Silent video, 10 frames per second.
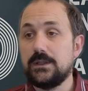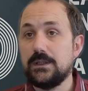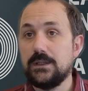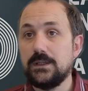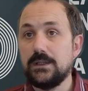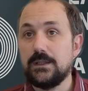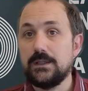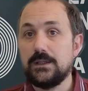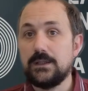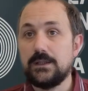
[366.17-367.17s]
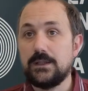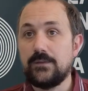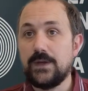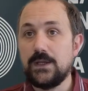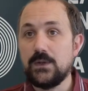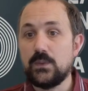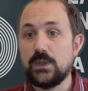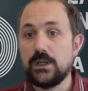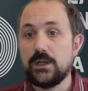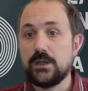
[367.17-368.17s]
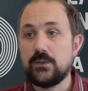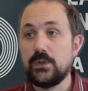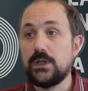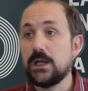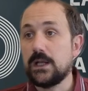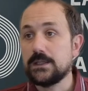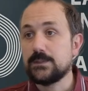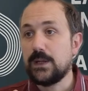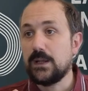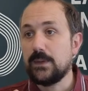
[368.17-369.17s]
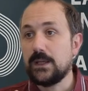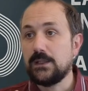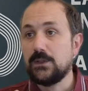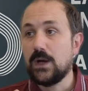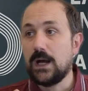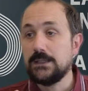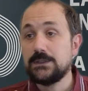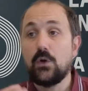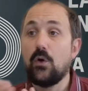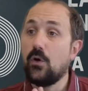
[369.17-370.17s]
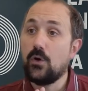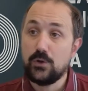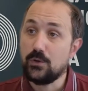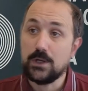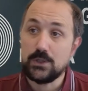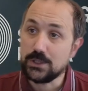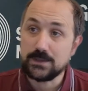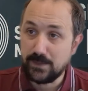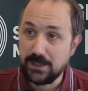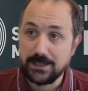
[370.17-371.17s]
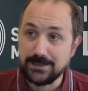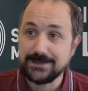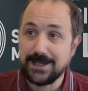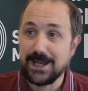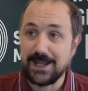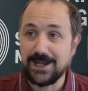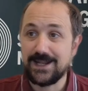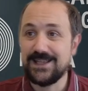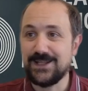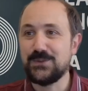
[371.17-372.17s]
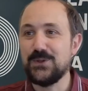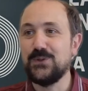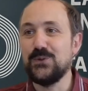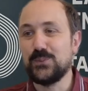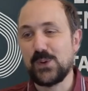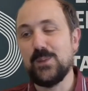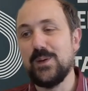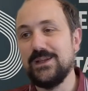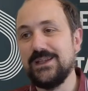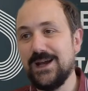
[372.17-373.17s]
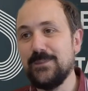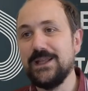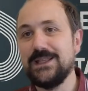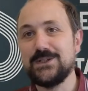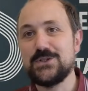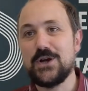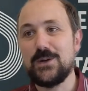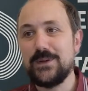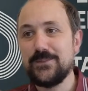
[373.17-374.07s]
a venue where we can experiment UIs, or you can just pay a designer that will do probably a better job.